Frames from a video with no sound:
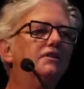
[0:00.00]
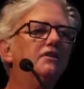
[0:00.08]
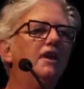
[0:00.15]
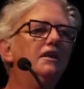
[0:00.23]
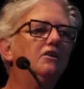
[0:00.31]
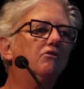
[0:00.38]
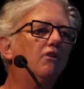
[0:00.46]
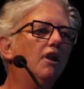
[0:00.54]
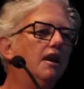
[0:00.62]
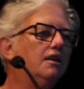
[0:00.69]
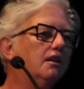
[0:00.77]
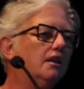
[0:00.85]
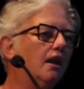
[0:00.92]
And they
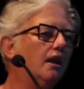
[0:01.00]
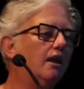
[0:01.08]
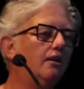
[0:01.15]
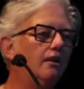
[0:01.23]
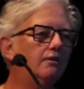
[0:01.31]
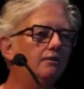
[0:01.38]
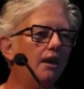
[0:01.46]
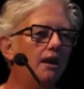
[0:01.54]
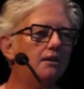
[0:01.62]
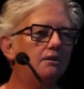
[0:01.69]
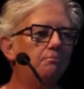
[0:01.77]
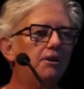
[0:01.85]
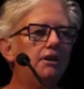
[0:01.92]
degrade
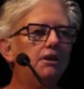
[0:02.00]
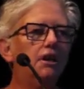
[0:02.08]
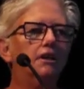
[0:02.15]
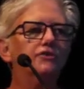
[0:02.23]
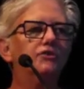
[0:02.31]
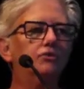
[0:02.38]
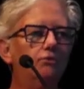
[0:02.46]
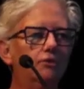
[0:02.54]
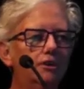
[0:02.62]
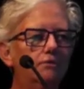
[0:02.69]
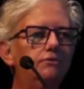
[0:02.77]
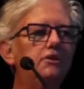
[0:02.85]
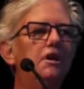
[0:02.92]
and deplete our
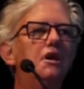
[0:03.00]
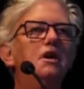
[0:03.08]
soils,